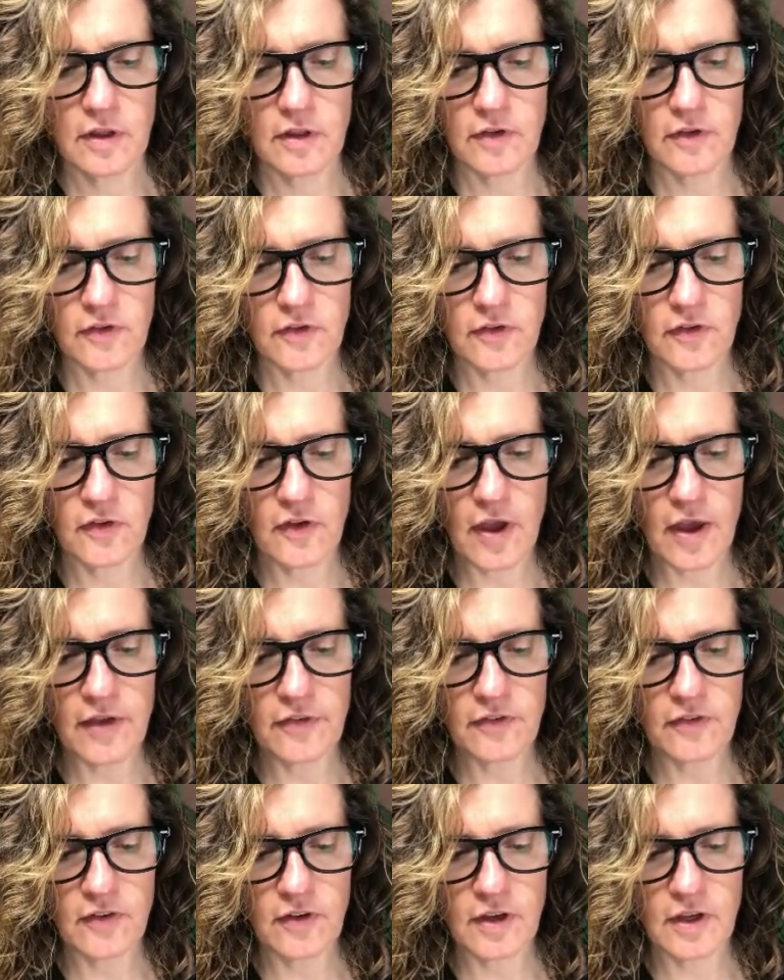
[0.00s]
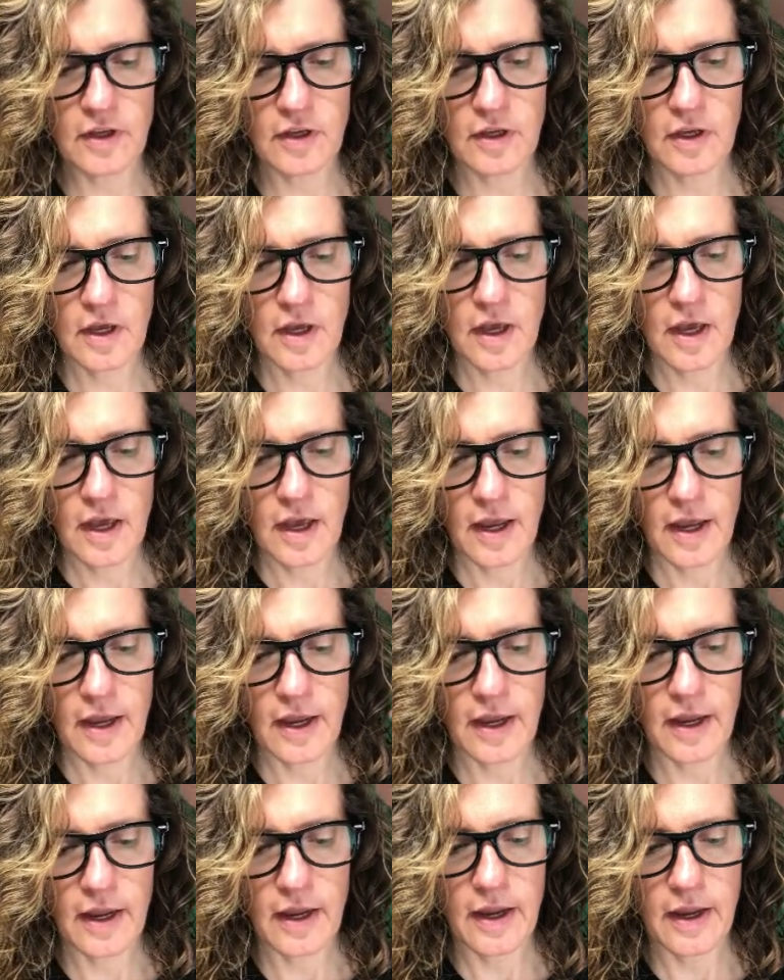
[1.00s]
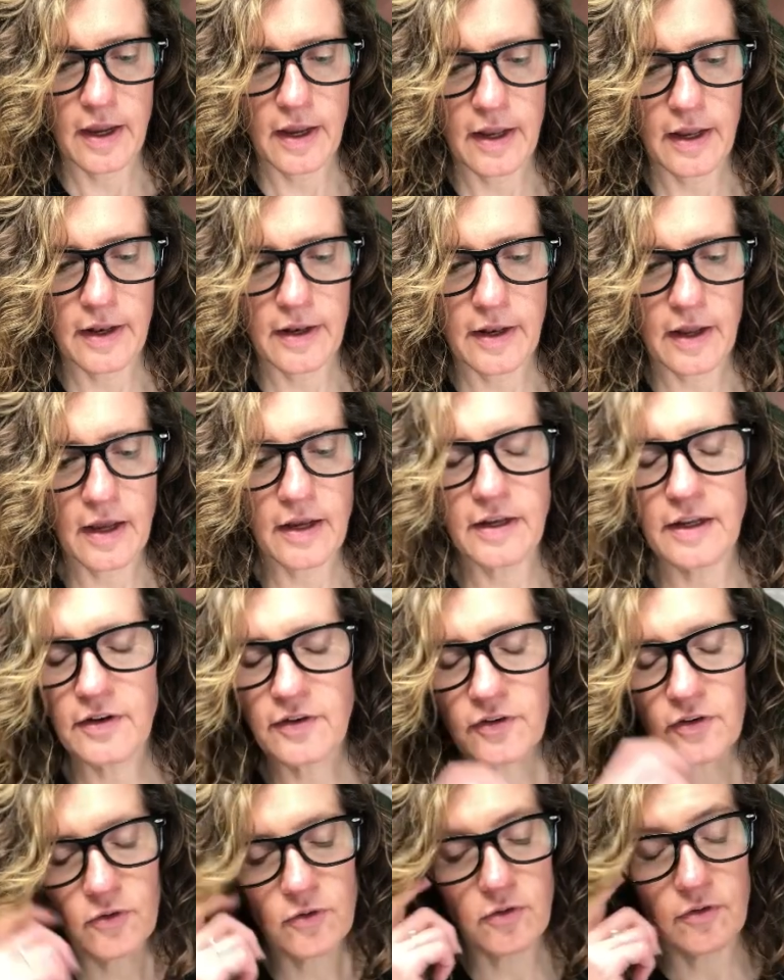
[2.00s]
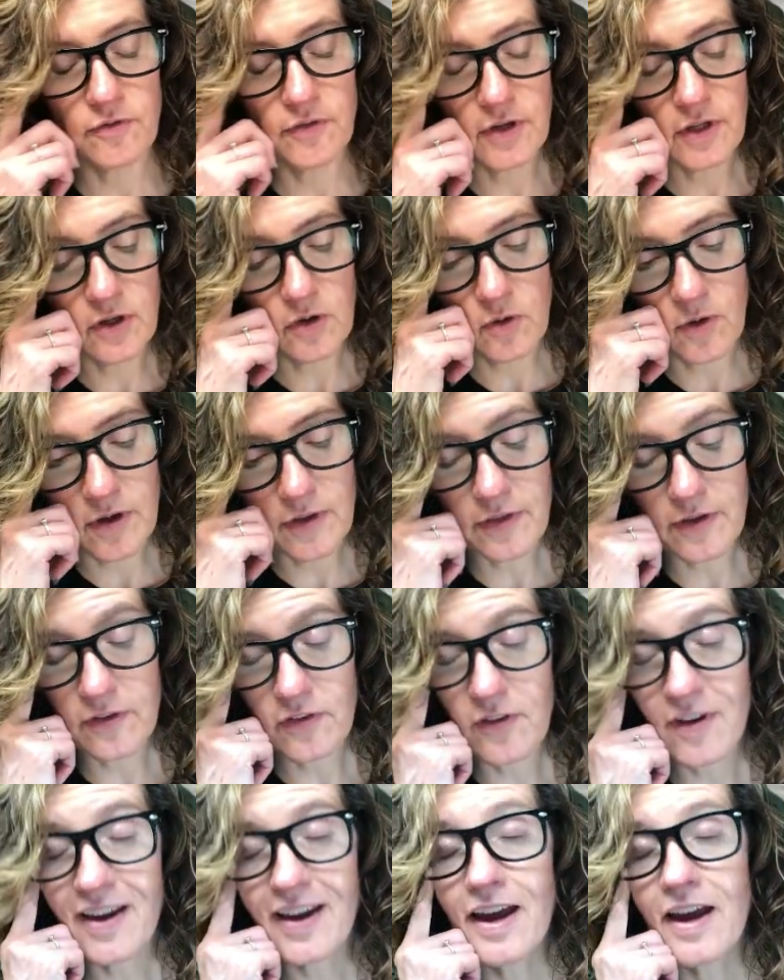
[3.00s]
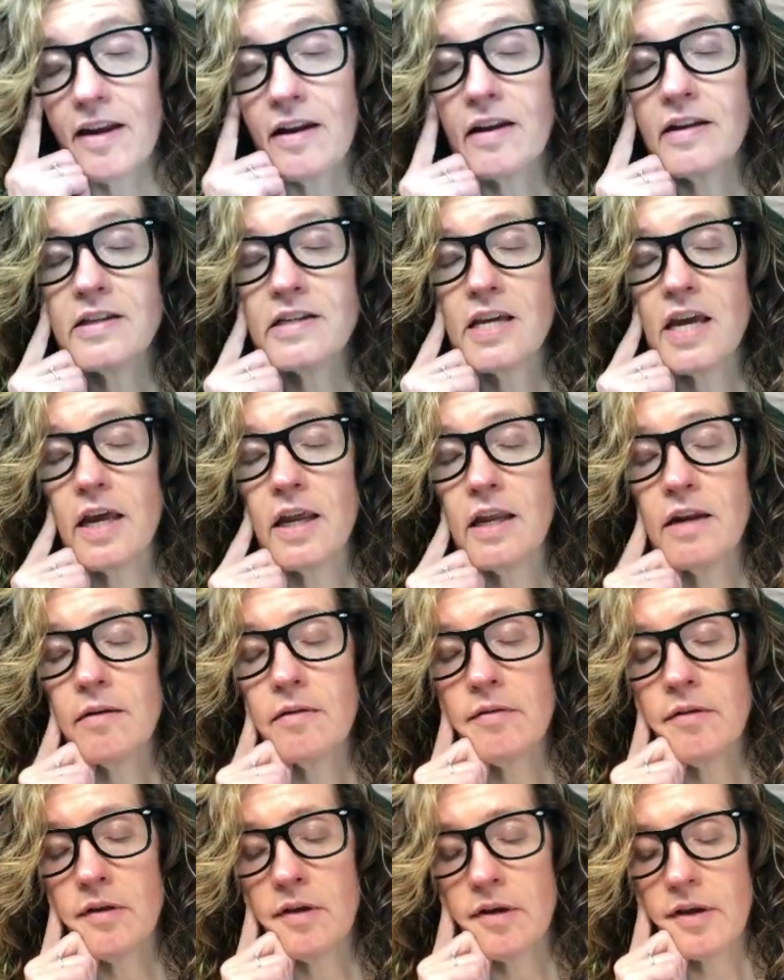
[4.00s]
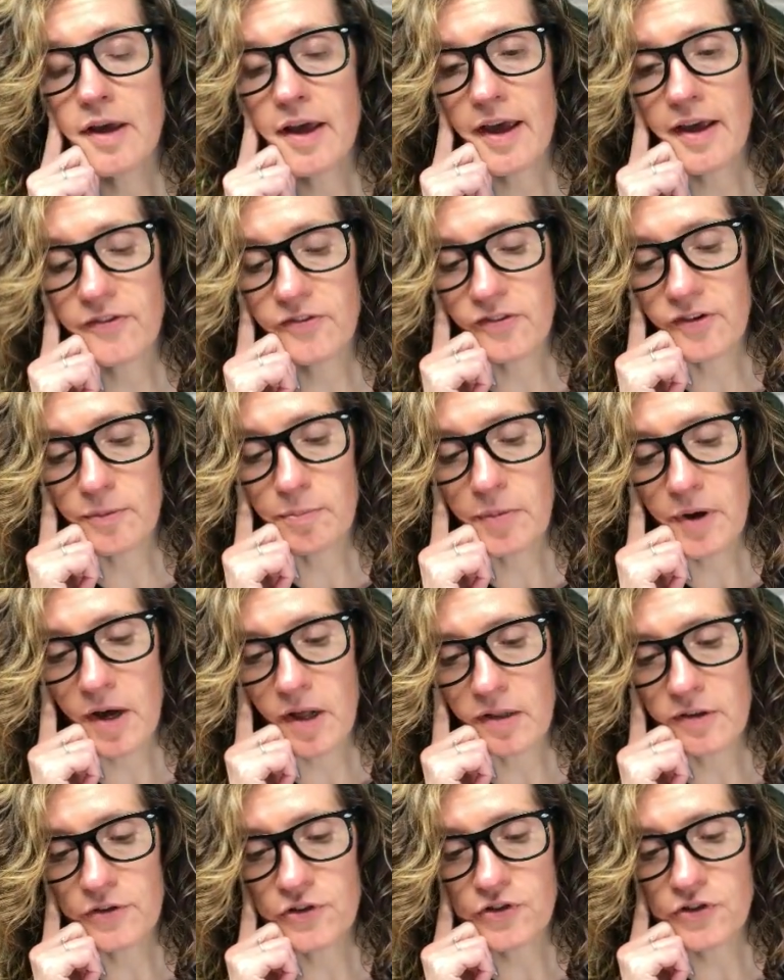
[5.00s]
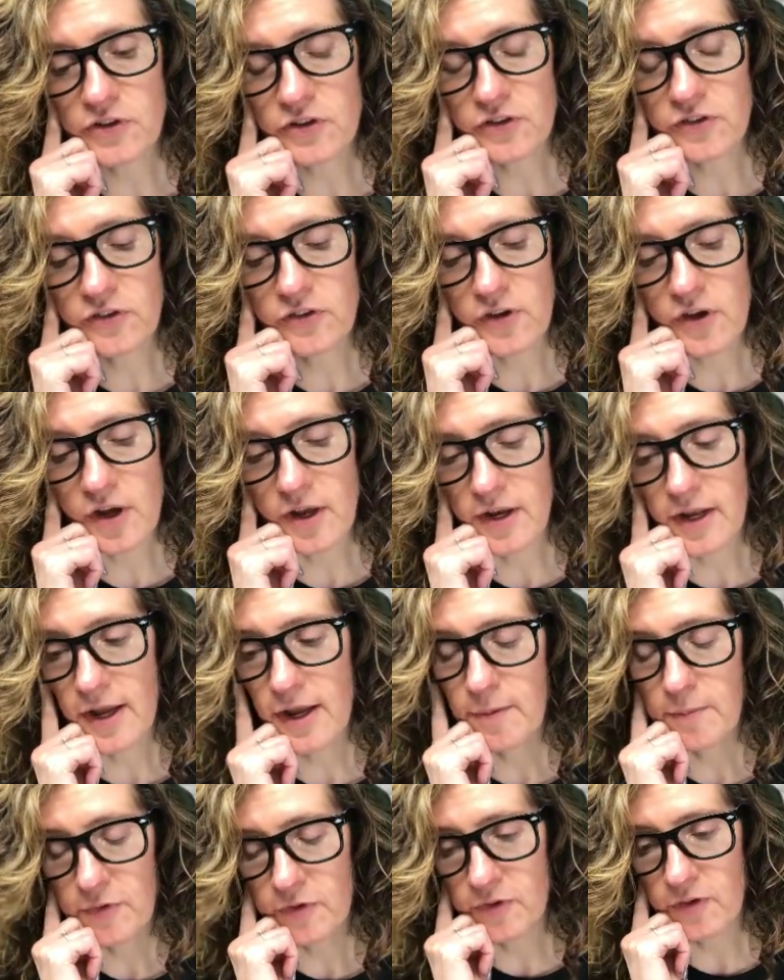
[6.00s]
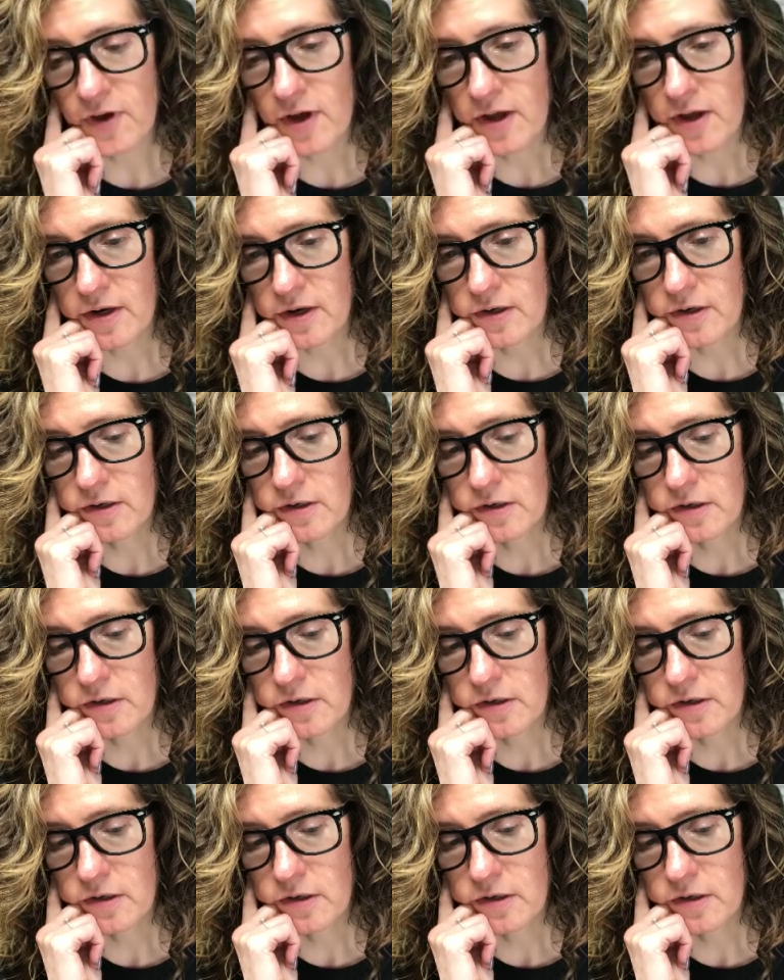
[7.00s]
This is Essie, and I need to do a video on this. I got 10 Essie polishes on Amazon